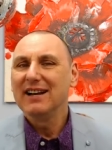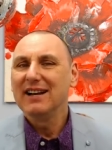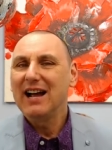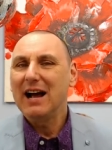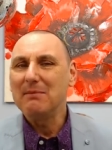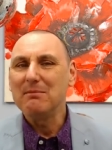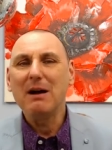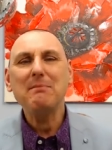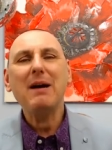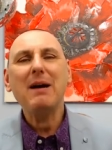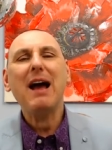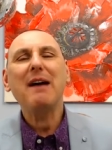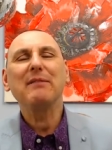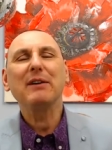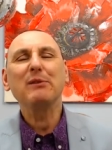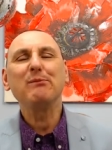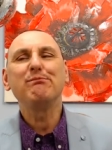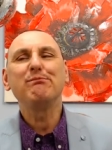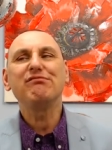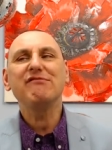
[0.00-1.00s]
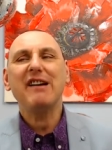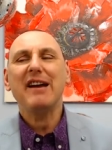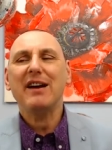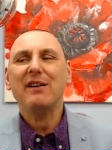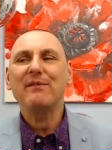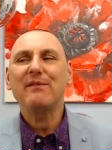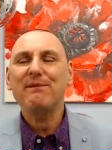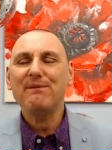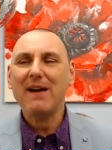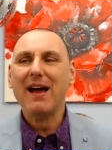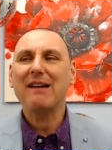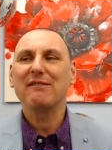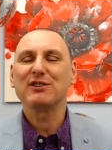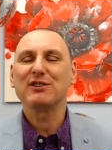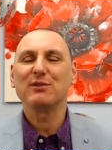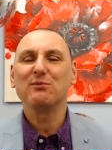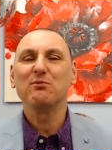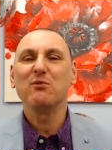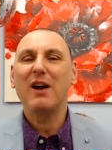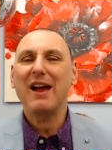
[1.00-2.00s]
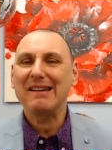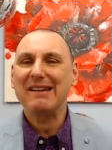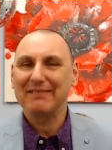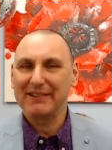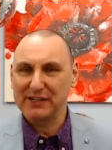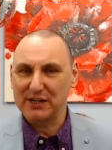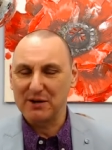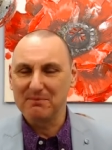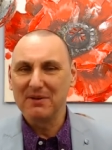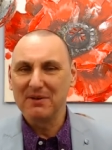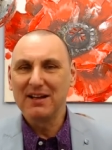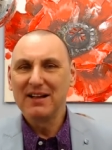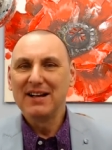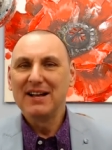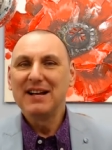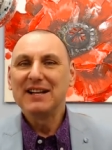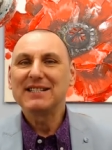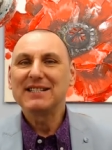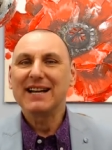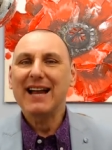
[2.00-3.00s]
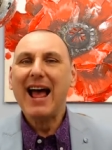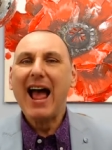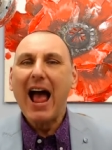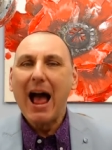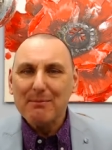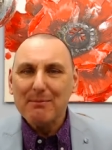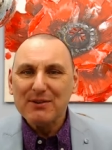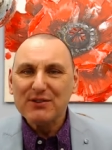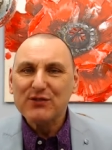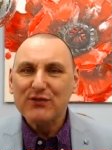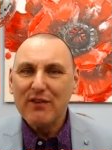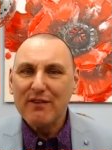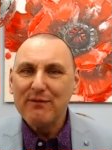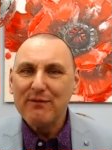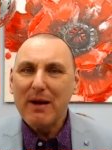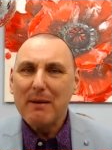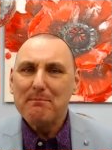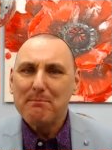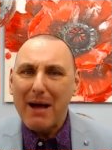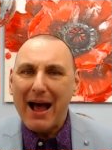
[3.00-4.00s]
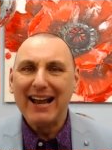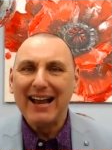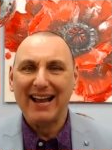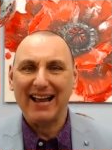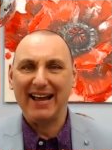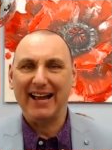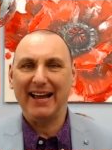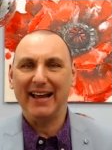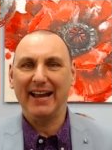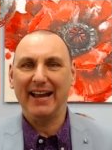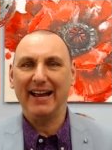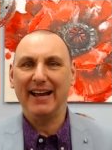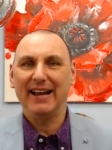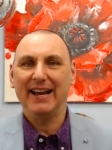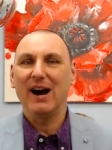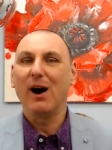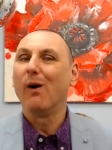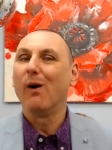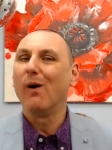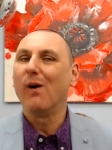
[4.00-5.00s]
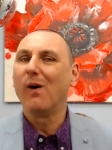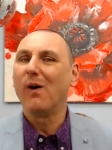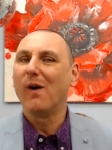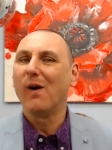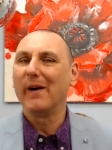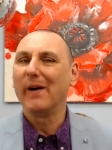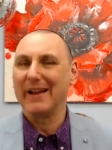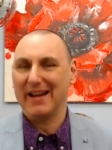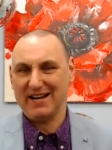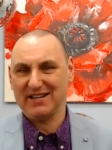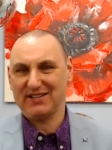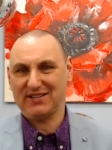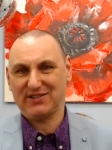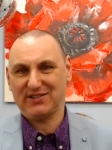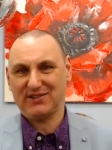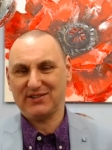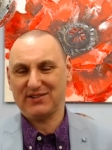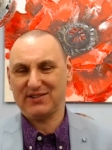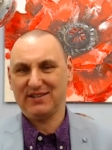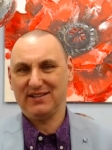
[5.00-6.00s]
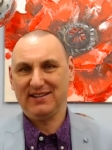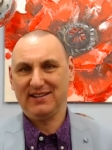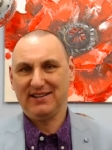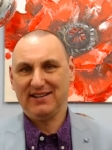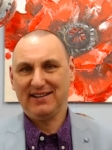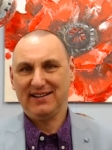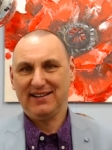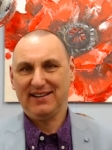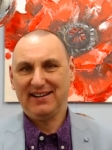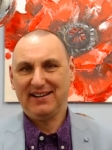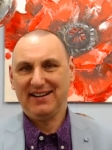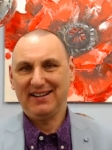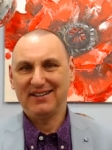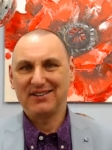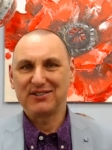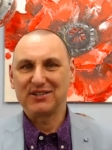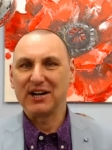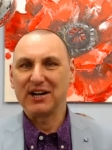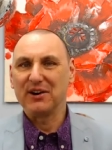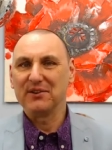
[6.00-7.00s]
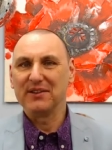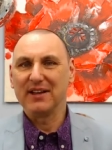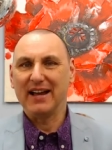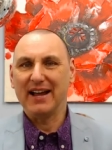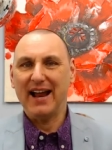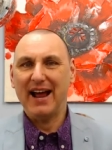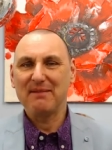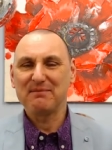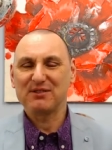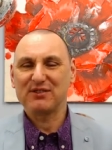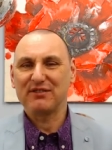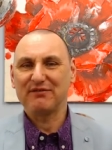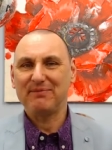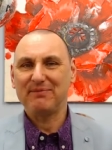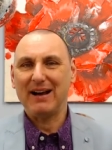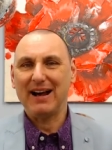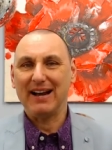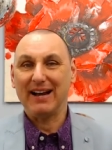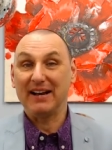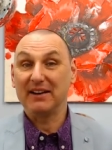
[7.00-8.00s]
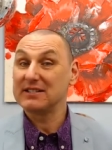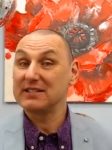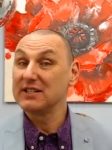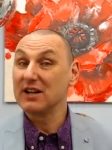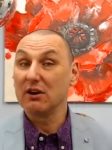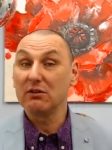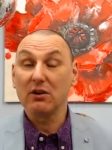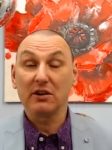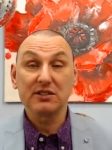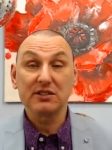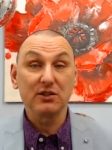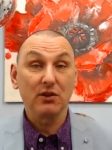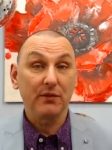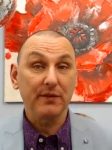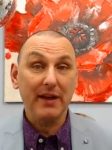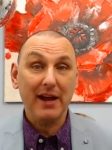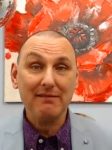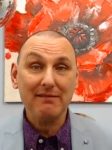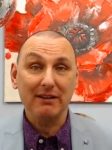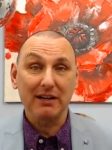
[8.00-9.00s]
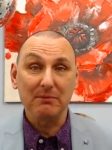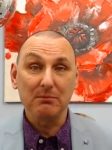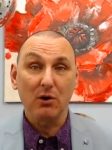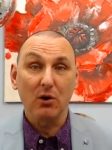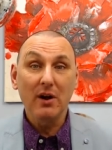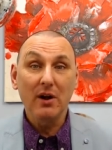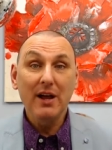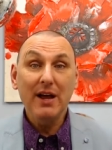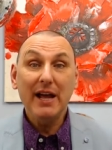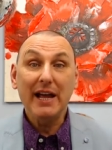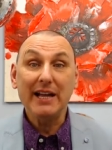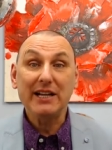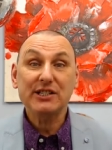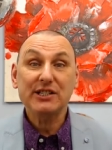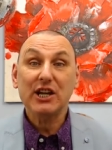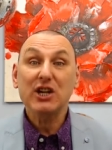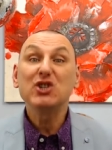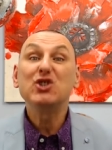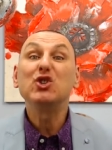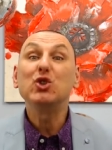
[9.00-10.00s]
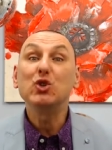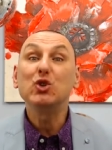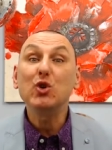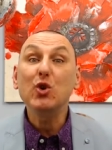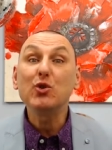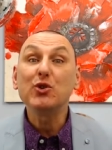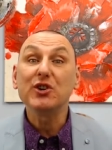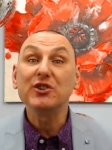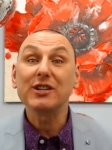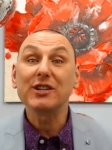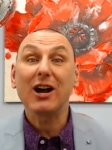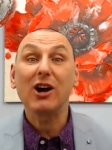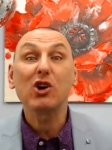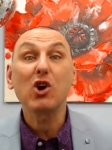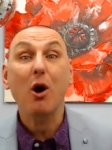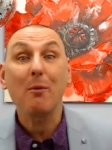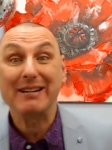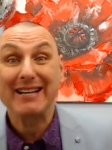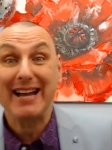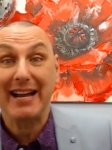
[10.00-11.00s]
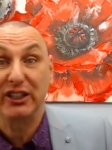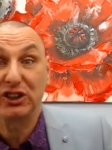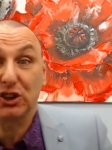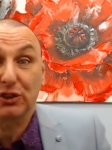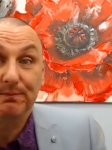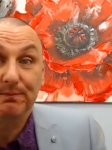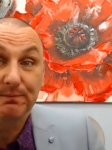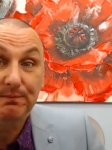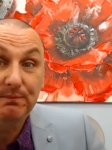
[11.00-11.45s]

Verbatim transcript: I remember having brown Farrah's and wearing them to the Hammersmith Palais. Oh, yes. Used to go there, Hammersmith Palais. It's no, it's not there anymore. It's student accommodation.